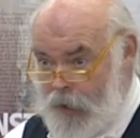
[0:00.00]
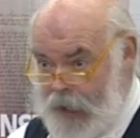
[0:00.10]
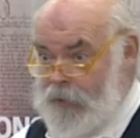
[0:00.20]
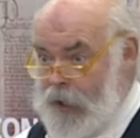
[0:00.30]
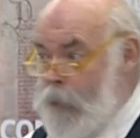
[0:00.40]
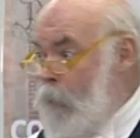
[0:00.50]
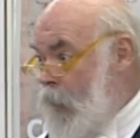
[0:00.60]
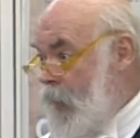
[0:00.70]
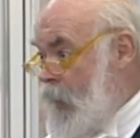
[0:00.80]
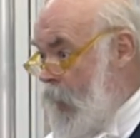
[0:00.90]
giving
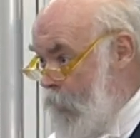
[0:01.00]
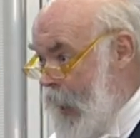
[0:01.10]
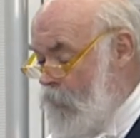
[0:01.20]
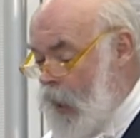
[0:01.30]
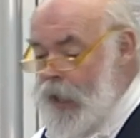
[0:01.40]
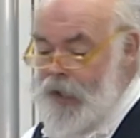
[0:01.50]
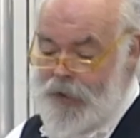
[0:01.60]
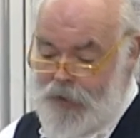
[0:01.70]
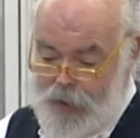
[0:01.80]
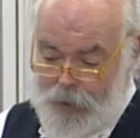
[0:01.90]
members a pay rise,
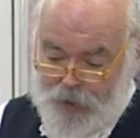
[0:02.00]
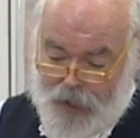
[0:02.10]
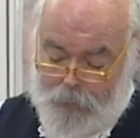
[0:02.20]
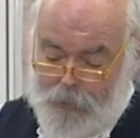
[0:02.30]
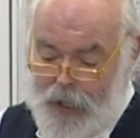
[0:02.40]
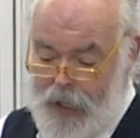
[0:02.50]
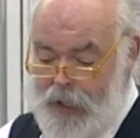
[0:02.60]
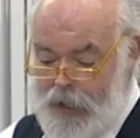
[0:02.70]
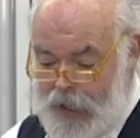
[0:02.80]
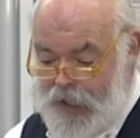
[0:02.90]
and the thing was done by
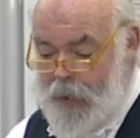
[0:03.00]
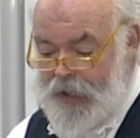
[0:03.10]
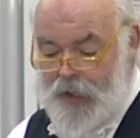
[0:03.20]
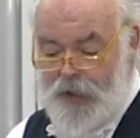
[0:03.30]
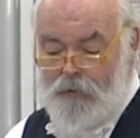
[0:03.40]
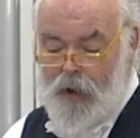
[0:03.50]
expenses